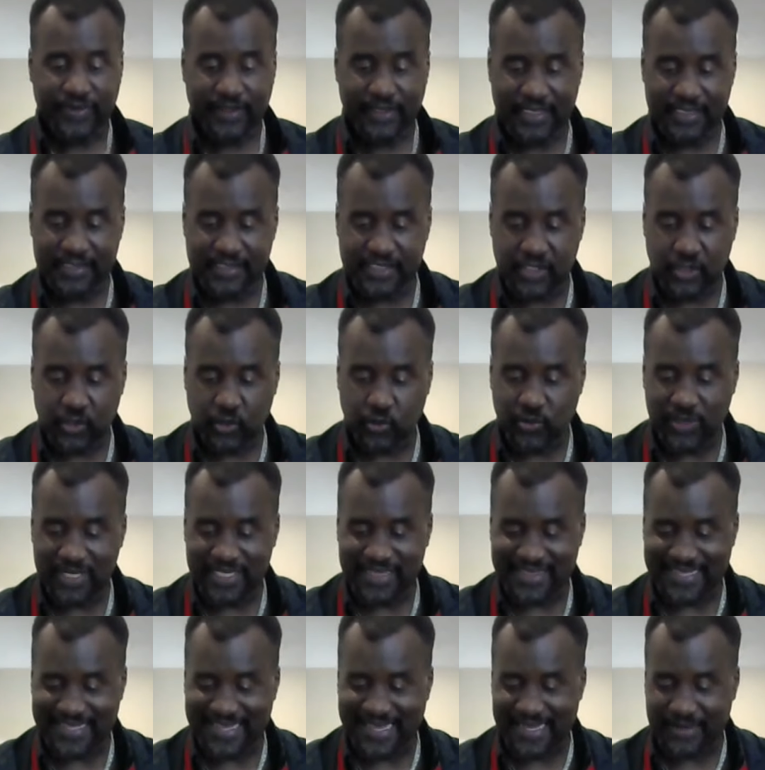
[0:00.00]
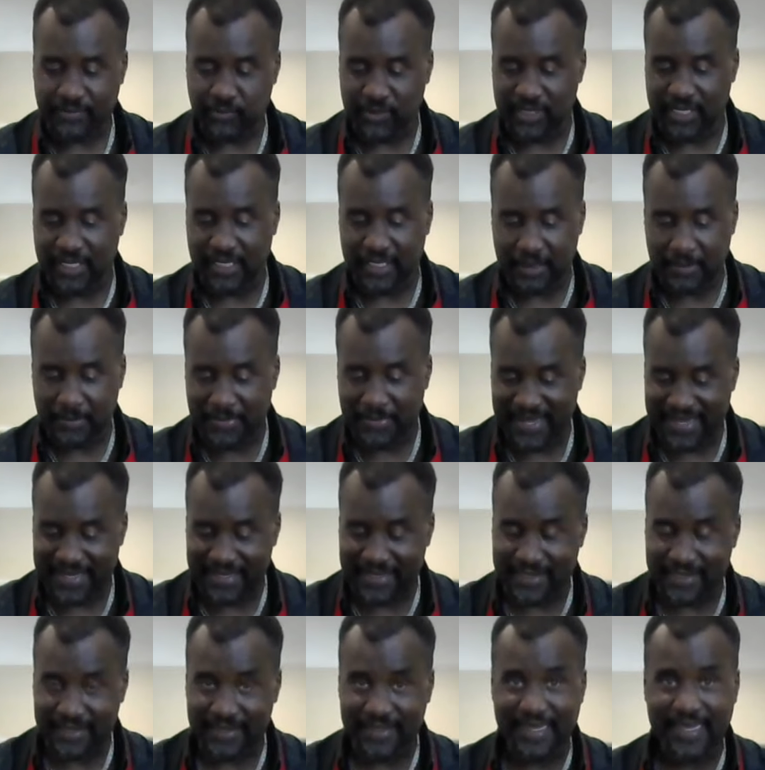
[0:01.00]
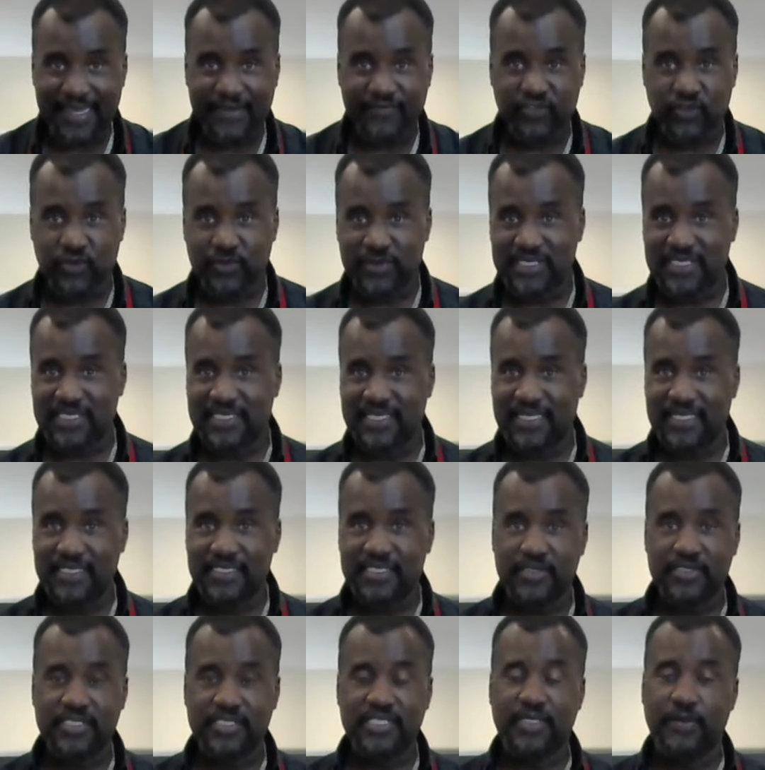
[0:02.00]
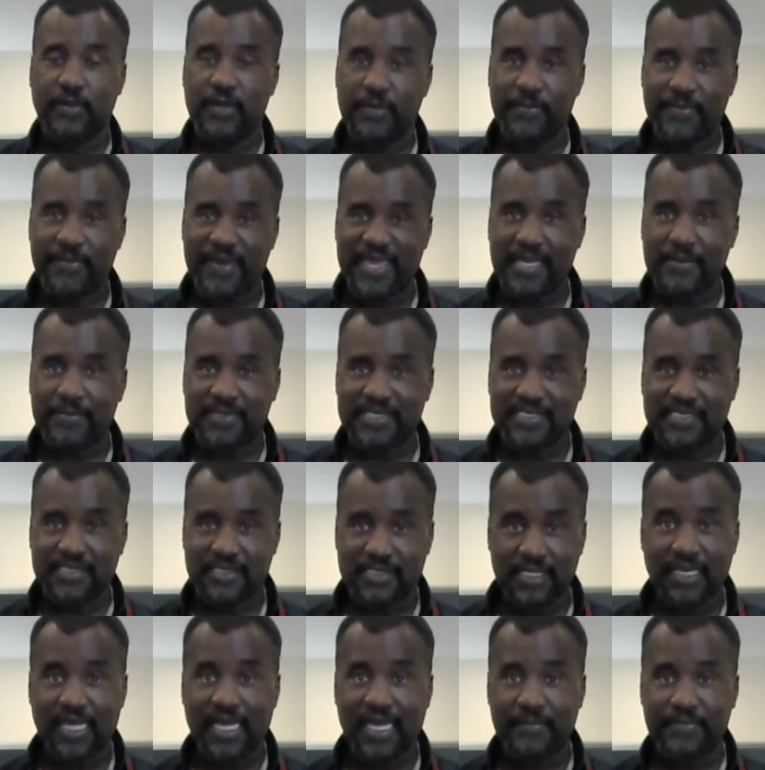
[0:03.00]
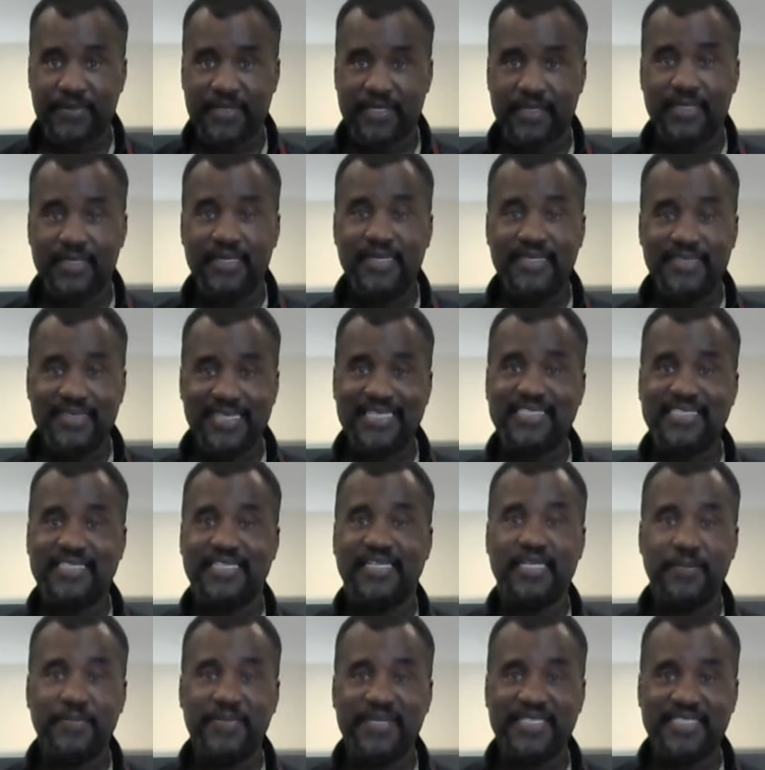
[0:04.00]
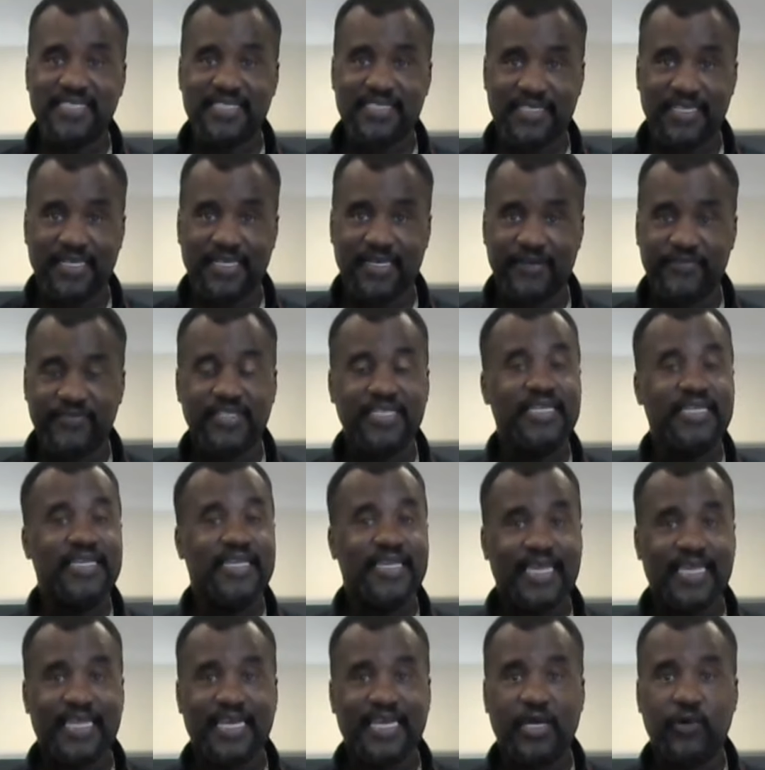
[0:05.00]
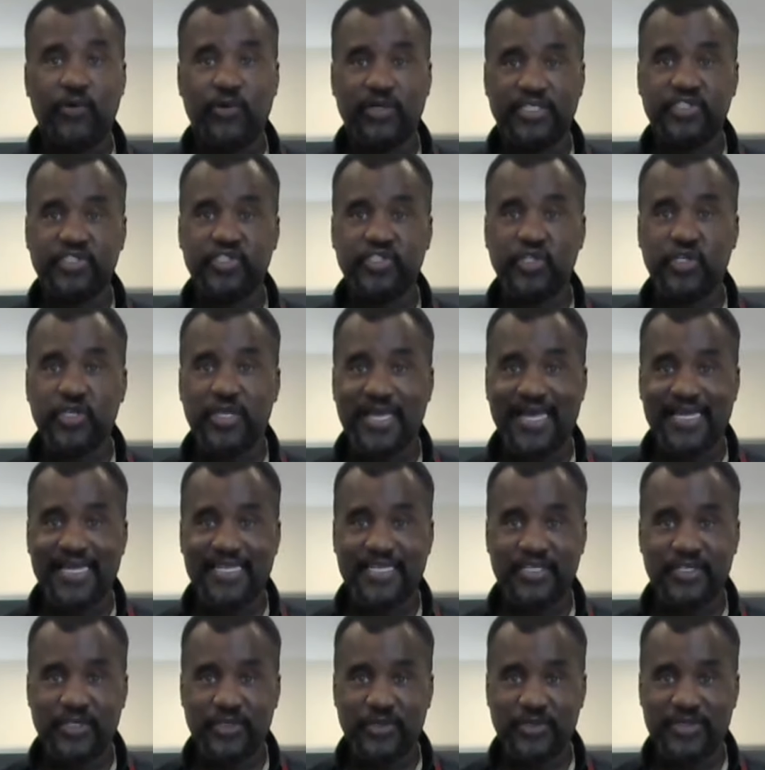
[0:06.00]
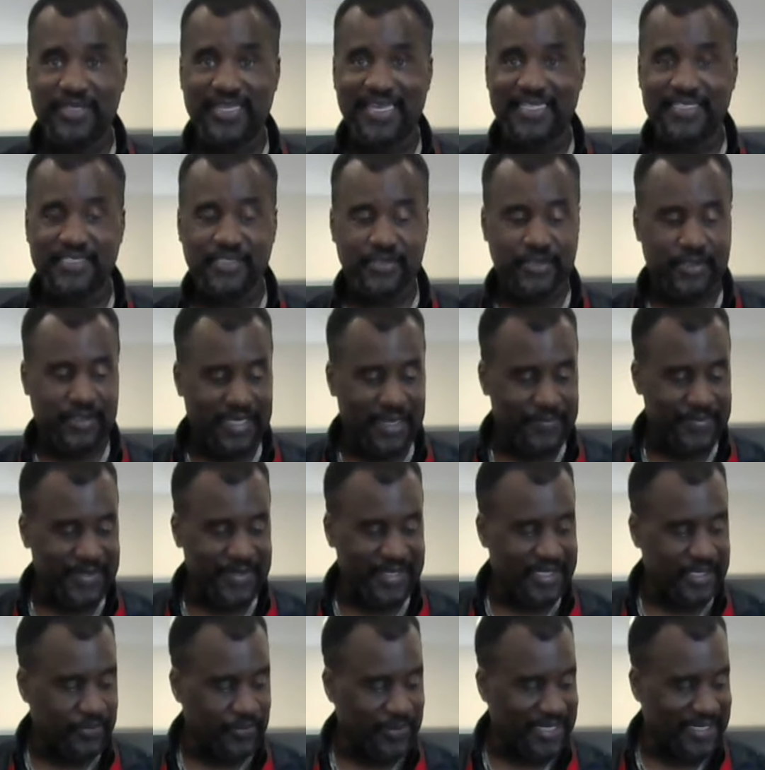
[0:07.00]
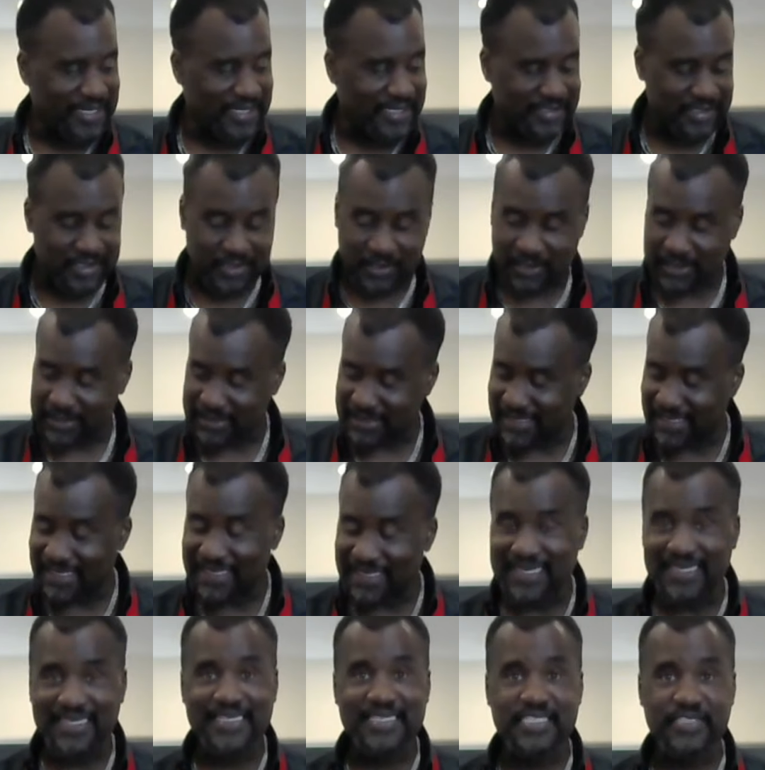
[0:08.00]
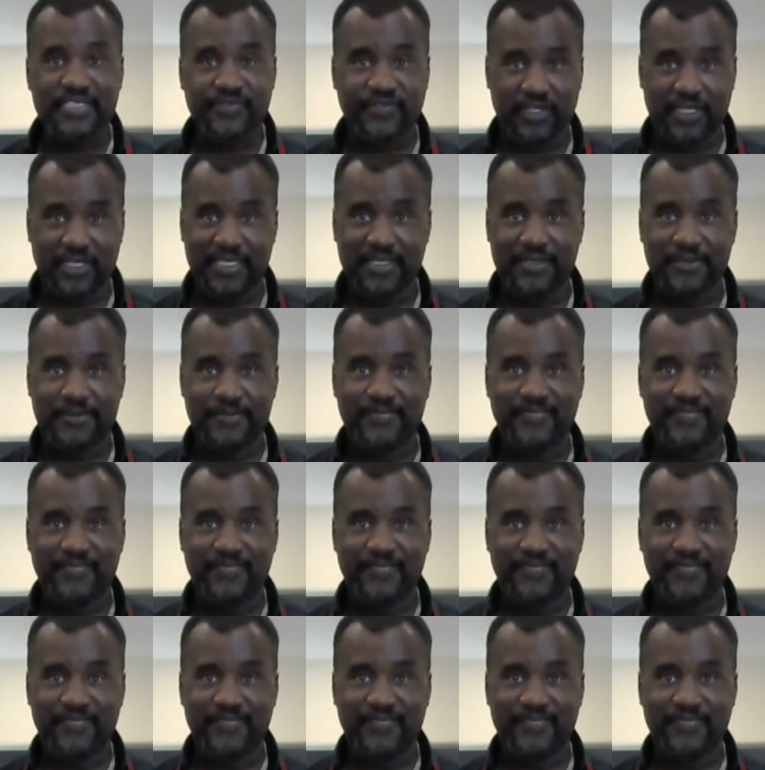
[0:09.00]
And so with that, we're going to bake it after it's done. So it's going to be baked tilapia that's going to be stuffed. And I want to show you how to do that. So let me get ready to start cutting this for you.